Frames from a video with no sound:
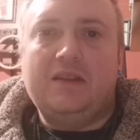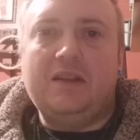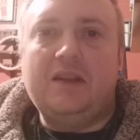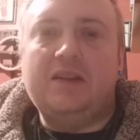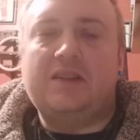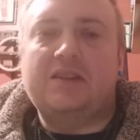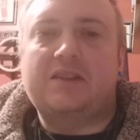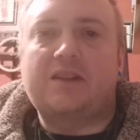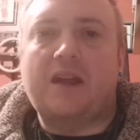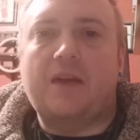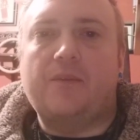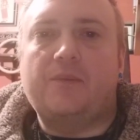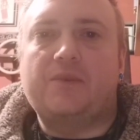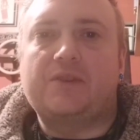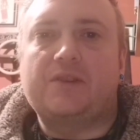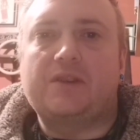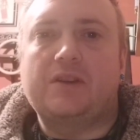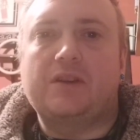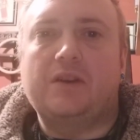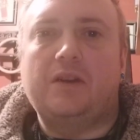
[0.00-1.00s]
These
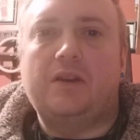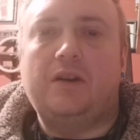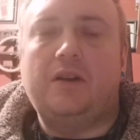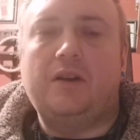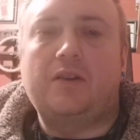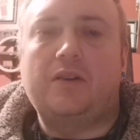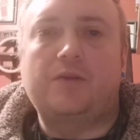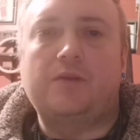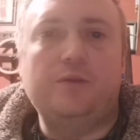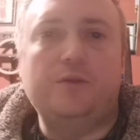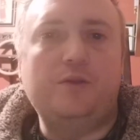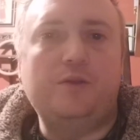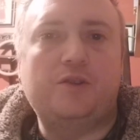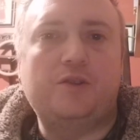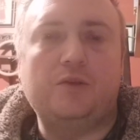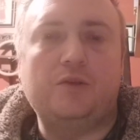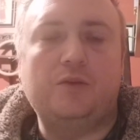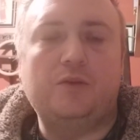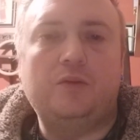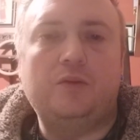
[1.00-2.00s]
steps are
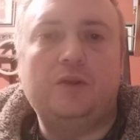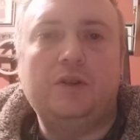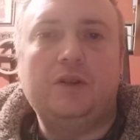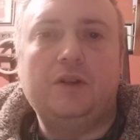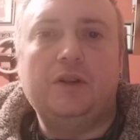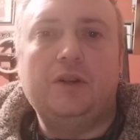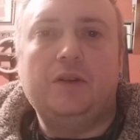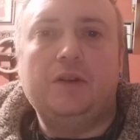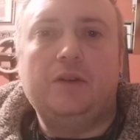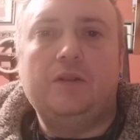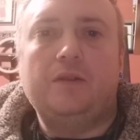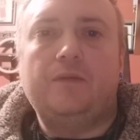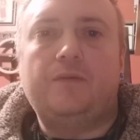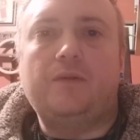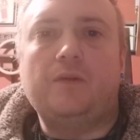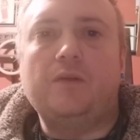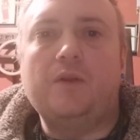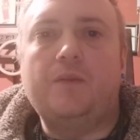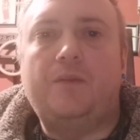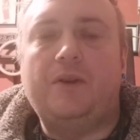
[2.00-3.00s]
crucial
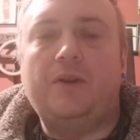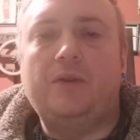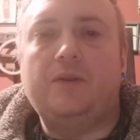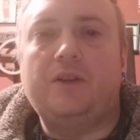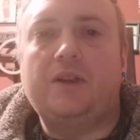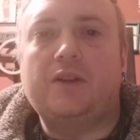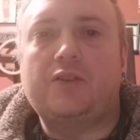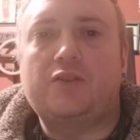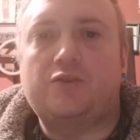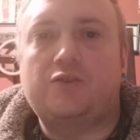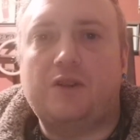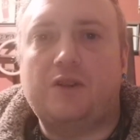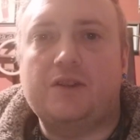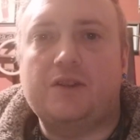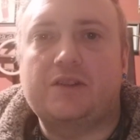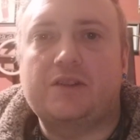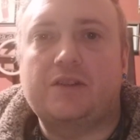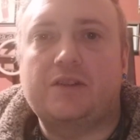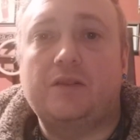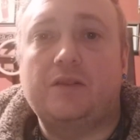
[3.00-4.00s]
for rebuilding
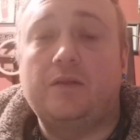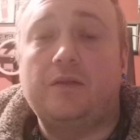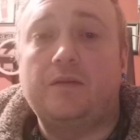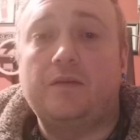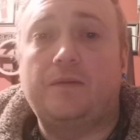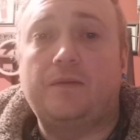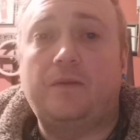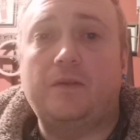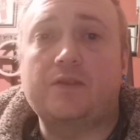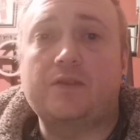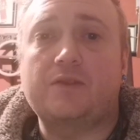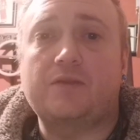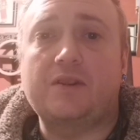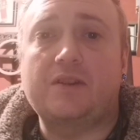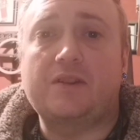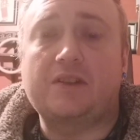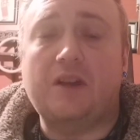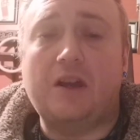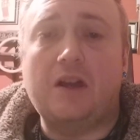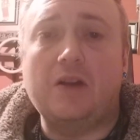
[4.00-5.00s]
trust,
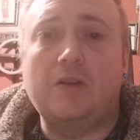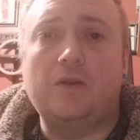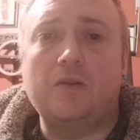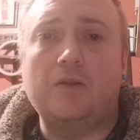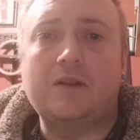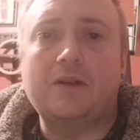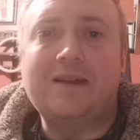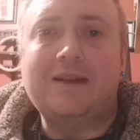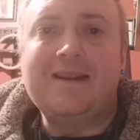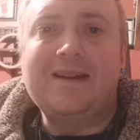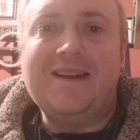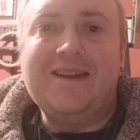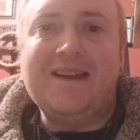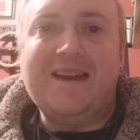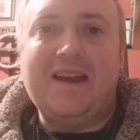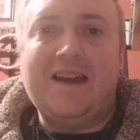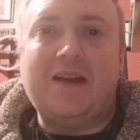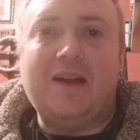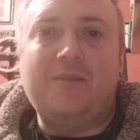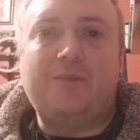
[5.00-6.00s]
fostering dialogue,
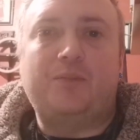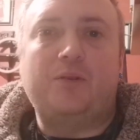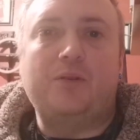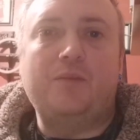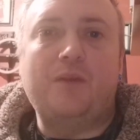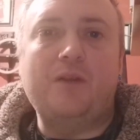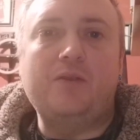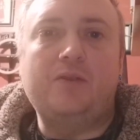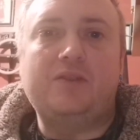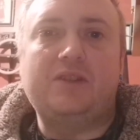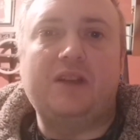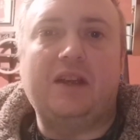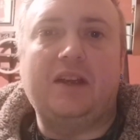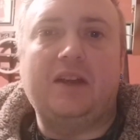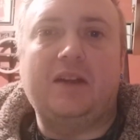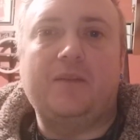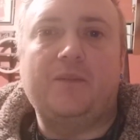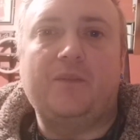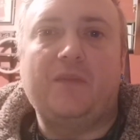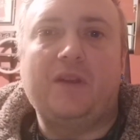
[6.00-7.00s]
and
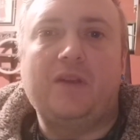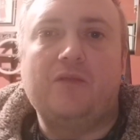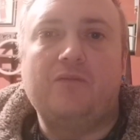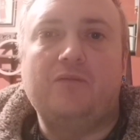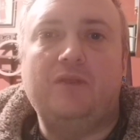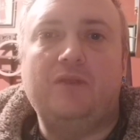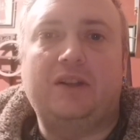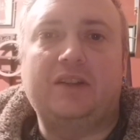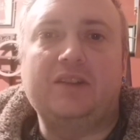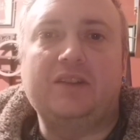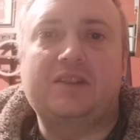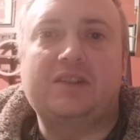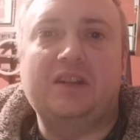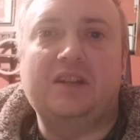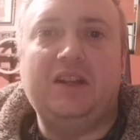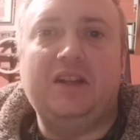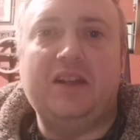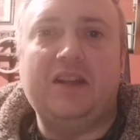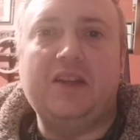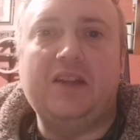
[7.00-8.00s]
promoting
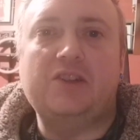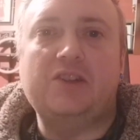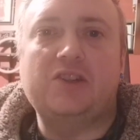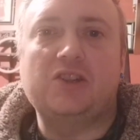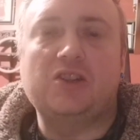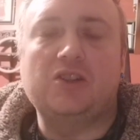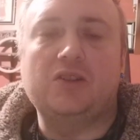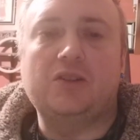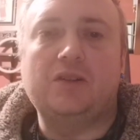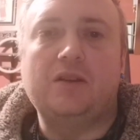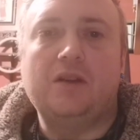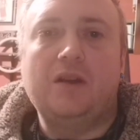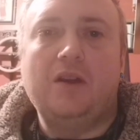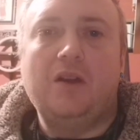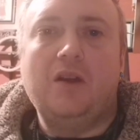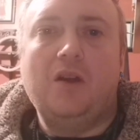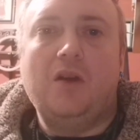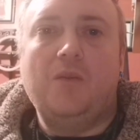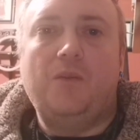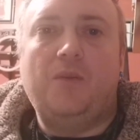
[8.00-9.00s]
reconciliation
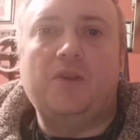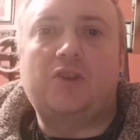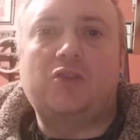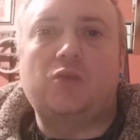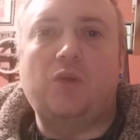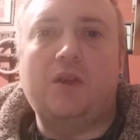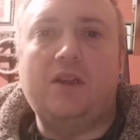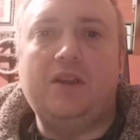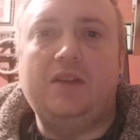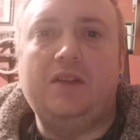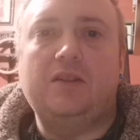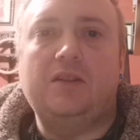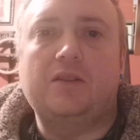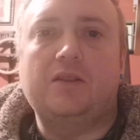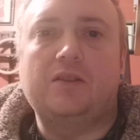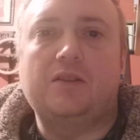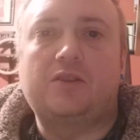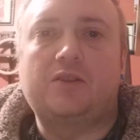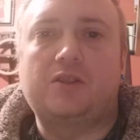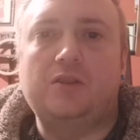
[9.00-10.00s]
between
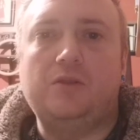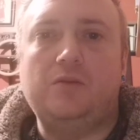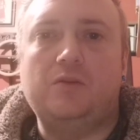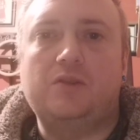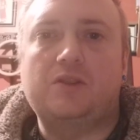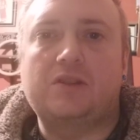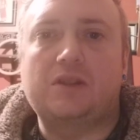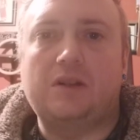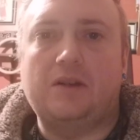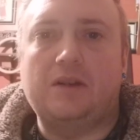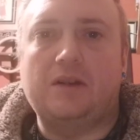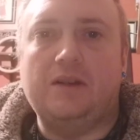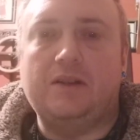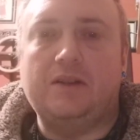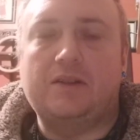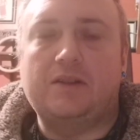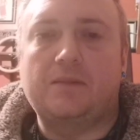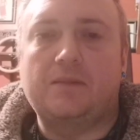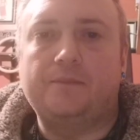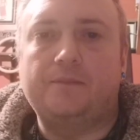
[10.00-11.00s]
the two
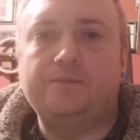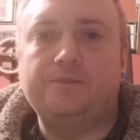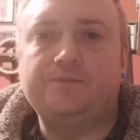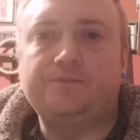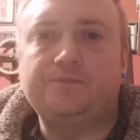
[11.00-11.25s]
sides.